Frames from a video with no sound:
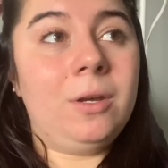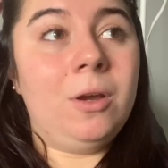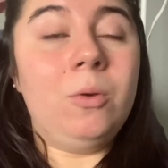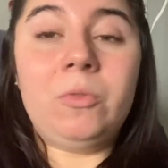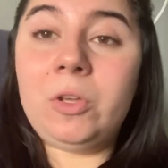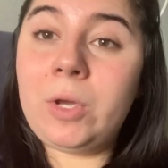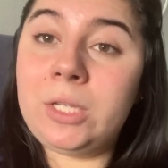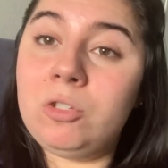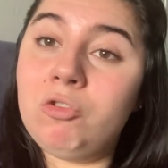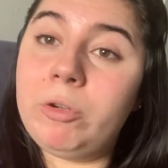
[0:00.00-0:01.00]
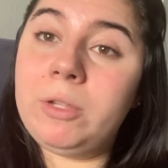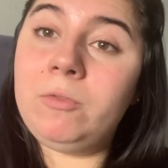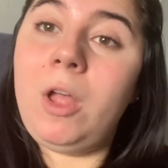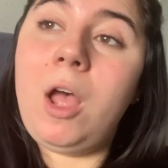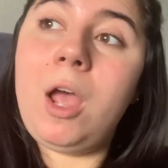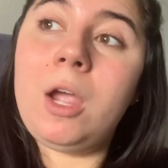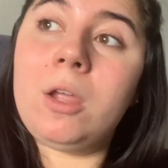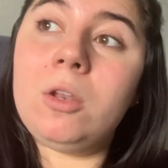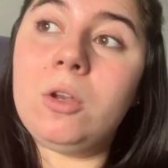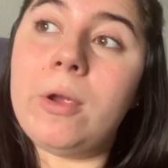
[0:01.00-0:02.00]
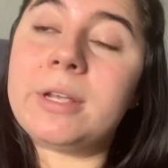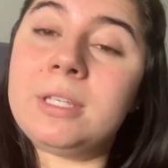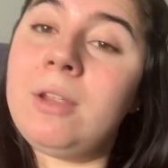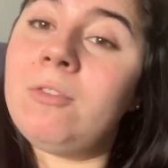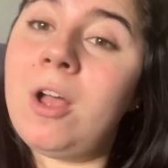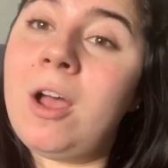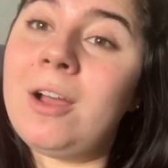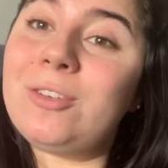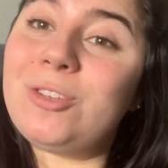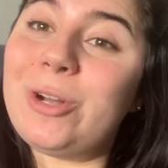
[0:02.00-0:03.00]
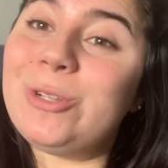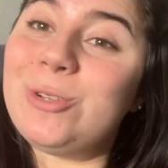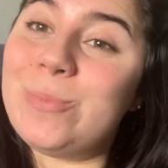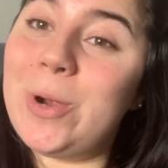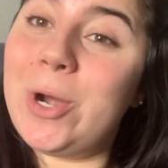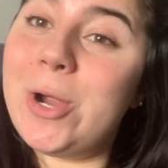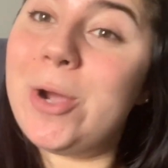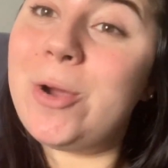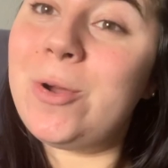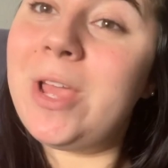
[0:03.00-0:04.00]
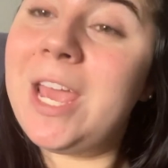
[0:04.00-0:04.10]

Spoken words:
Hopefully you guys enjoyed the vlog. New York City vlog starts tomorrow.